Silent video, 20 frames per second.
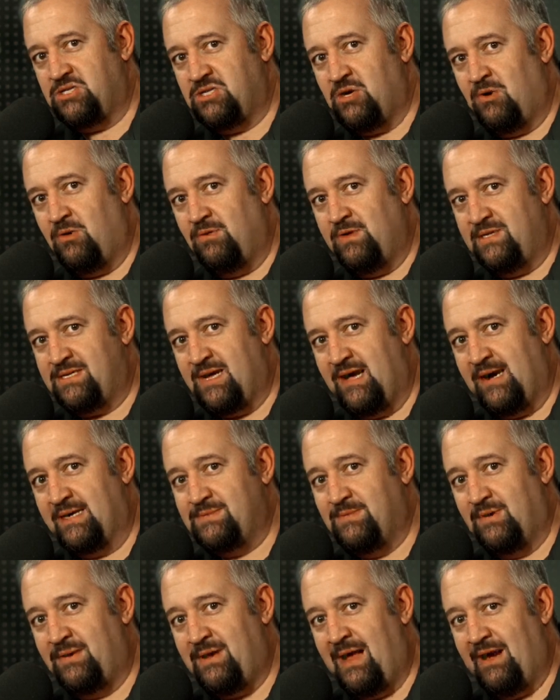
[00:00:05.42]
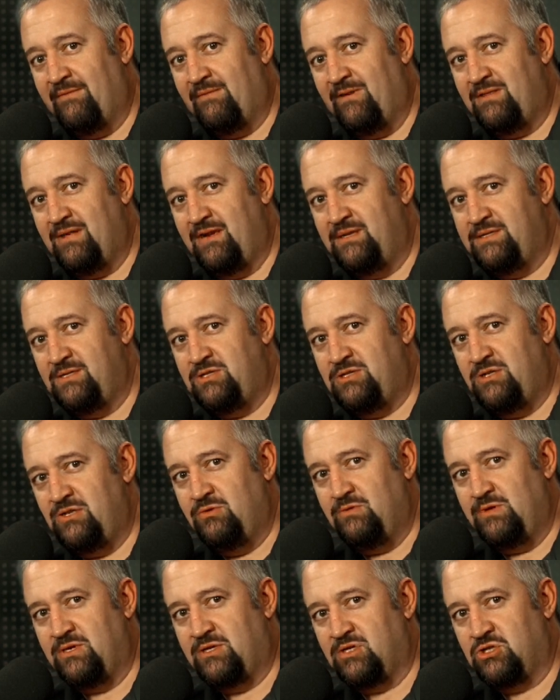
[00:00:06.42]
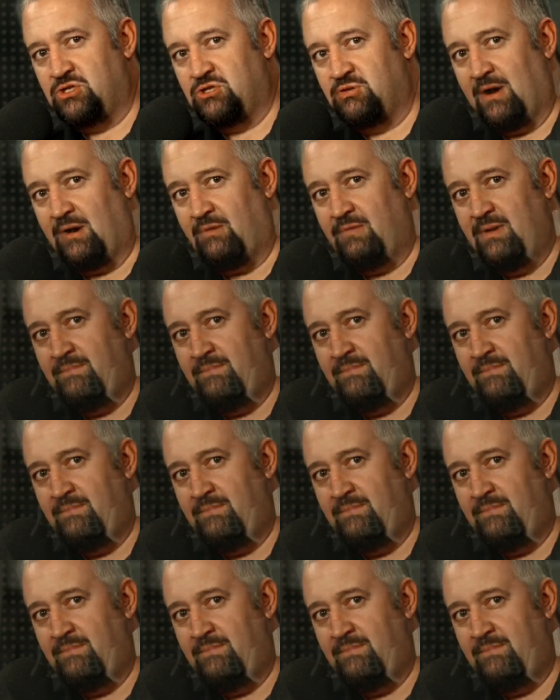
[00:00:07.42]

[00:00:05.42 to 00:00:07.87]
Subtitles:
show that talks about everything to do with truck